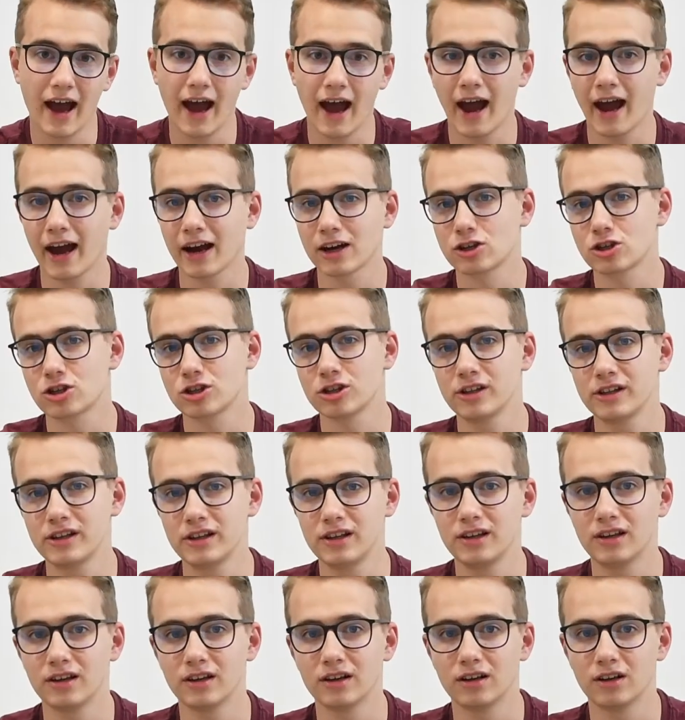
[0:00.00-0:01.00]

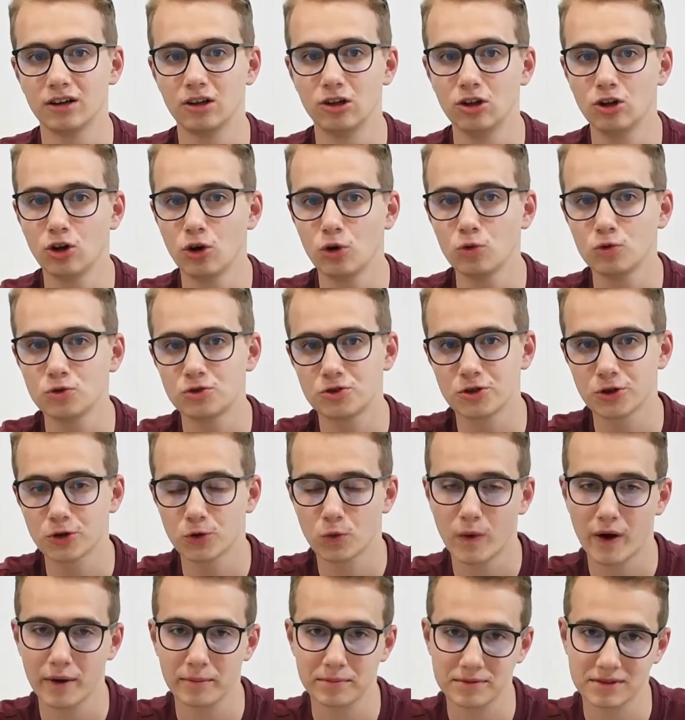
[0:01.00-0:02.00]
actually loads your
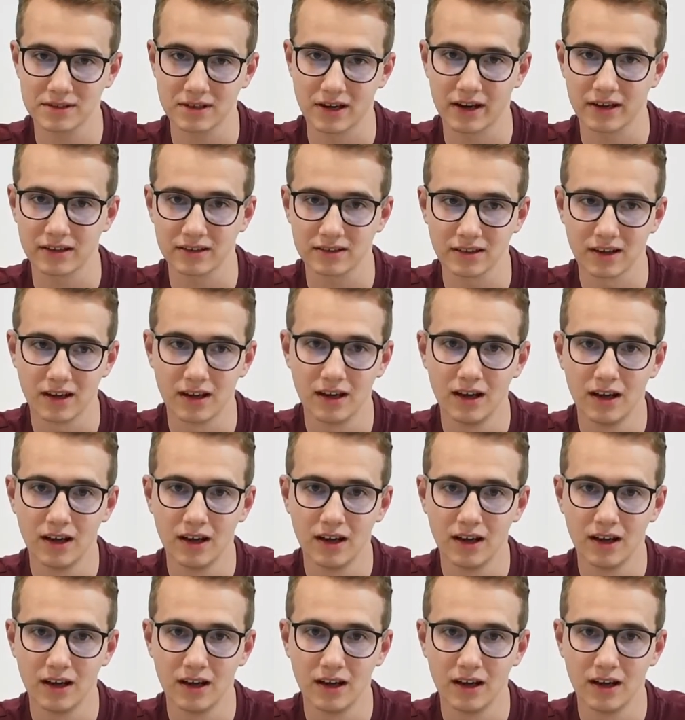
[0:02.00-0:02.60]
website.